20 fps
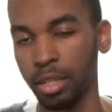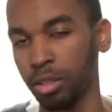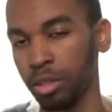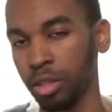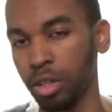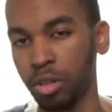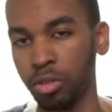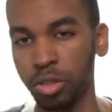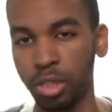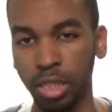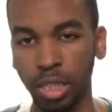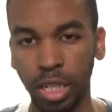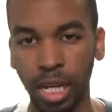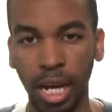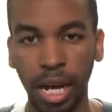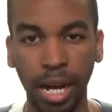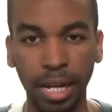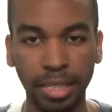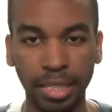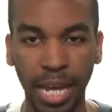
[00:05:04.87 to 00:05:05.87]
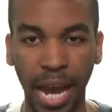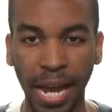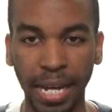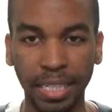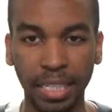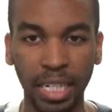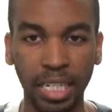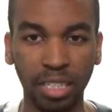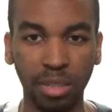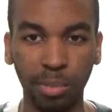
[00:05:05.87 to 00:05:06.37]
You can go to the
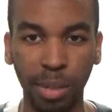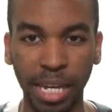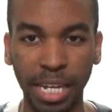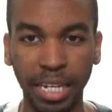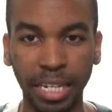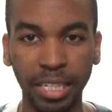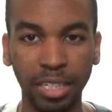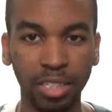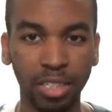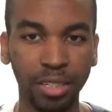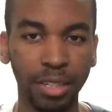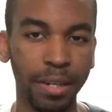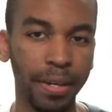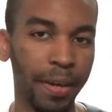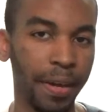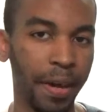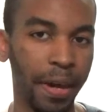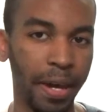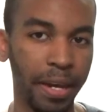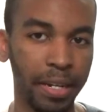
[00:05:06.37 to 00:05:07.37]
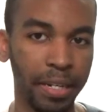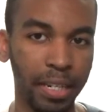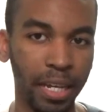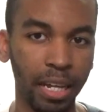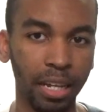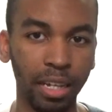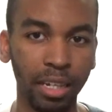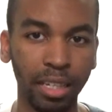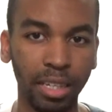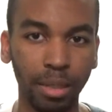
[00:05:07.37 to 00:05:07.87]
Contact Us page and
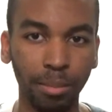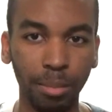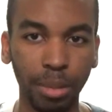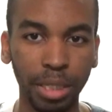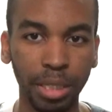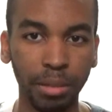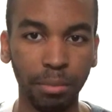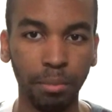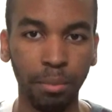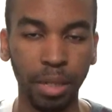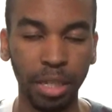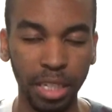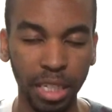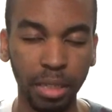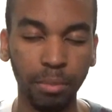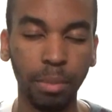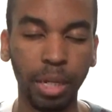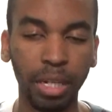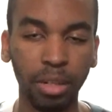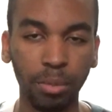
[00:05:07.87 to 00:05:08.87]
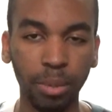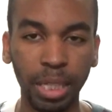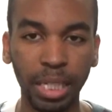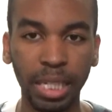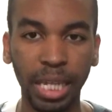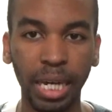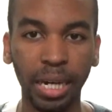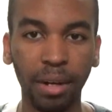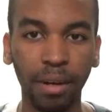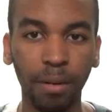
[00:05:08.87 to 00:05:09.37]
email me
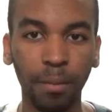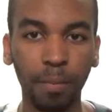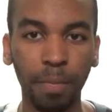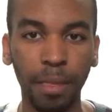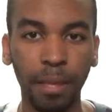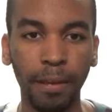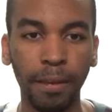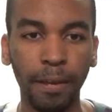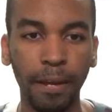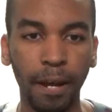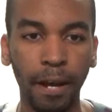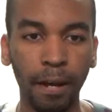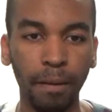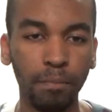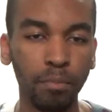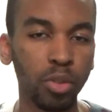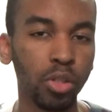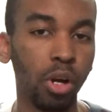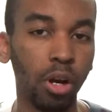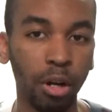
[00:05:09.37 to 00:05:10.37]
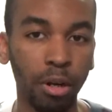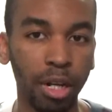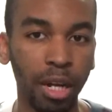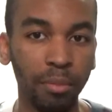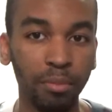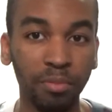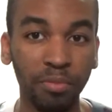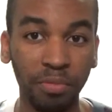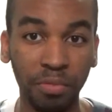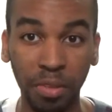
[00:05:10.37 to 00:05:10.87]
there. Sorry,
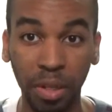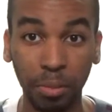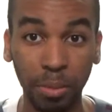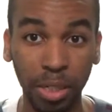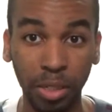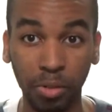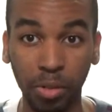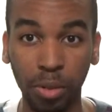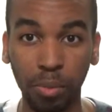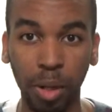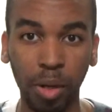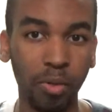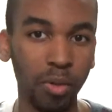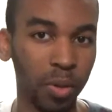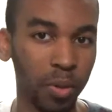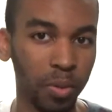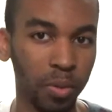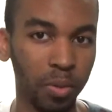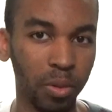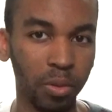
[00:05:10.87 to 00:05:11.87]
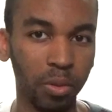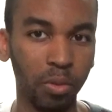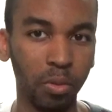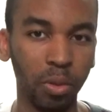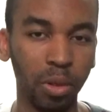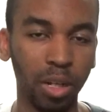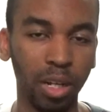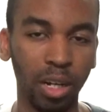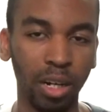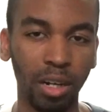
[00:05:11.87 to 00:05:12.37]
I'm fumbling with my
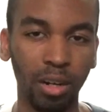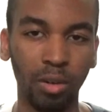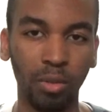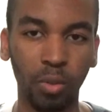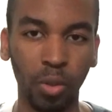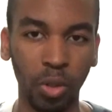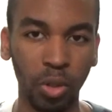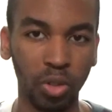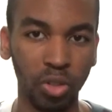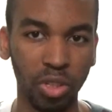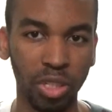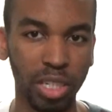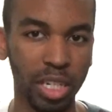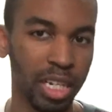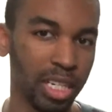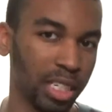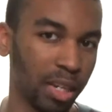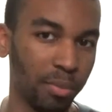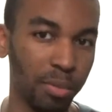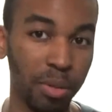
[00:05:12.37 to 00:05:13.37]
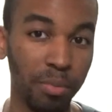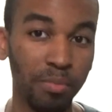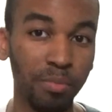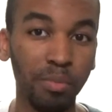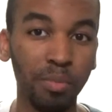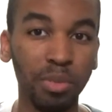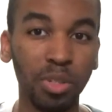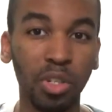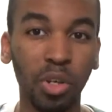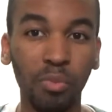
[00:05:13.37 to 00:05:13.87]
words because I've been
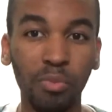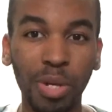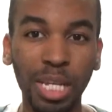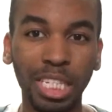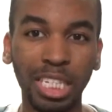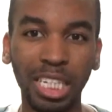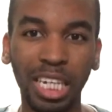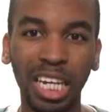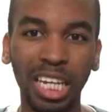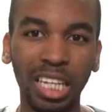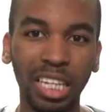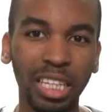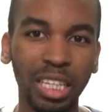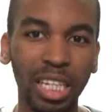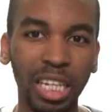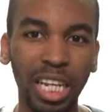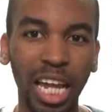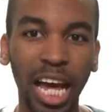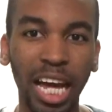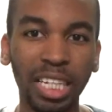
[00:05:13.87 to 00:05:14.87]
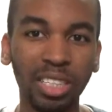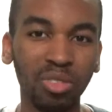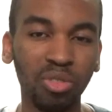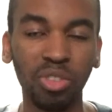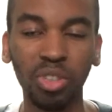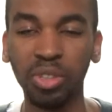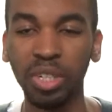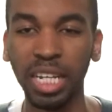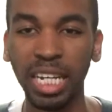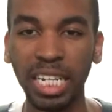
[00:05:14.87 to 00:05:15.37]
so busy the last
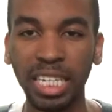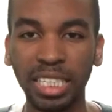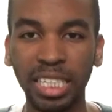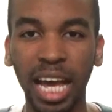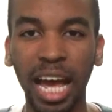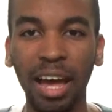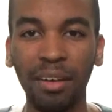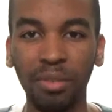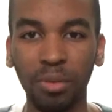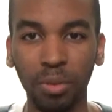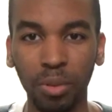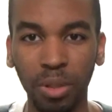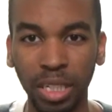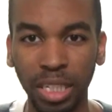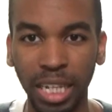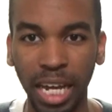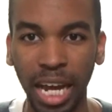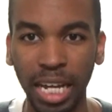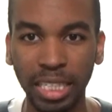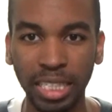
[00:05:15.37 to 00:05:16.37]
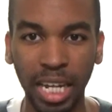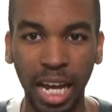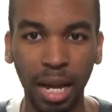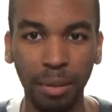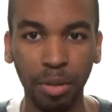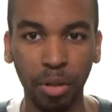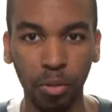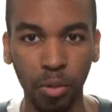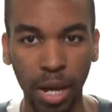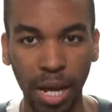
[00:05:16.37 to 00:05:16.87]
few days. I haven't really got
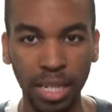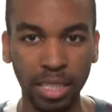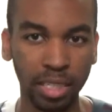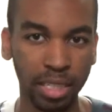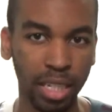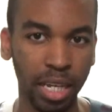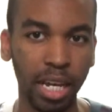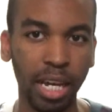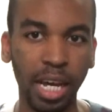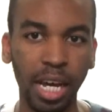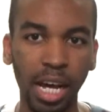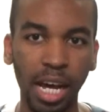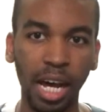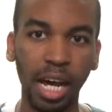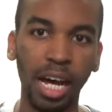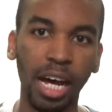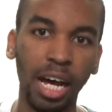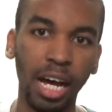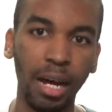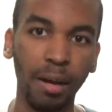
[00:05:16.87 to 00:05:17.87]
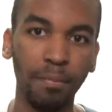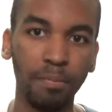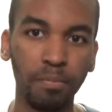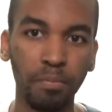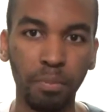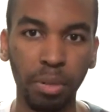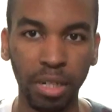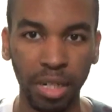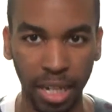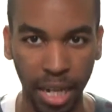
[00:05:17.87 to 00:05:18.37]
time to rest
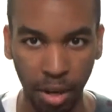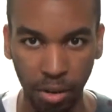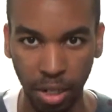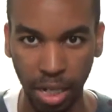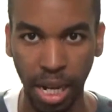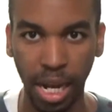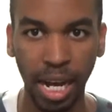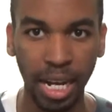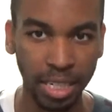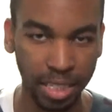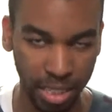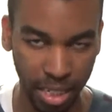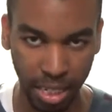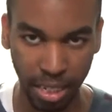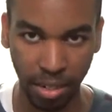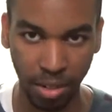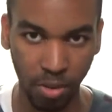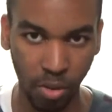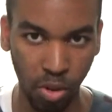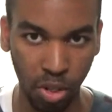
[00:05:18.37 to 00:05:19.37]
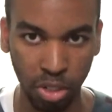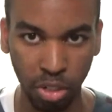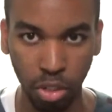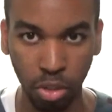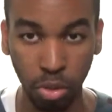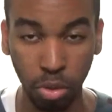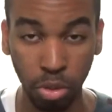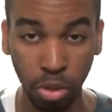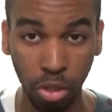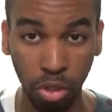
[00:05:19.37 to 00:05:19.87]
putting out content on
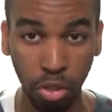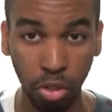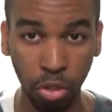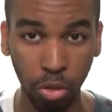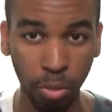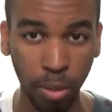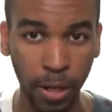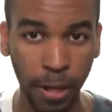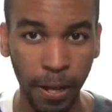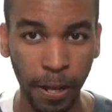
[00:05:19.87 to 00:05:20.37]
YouTube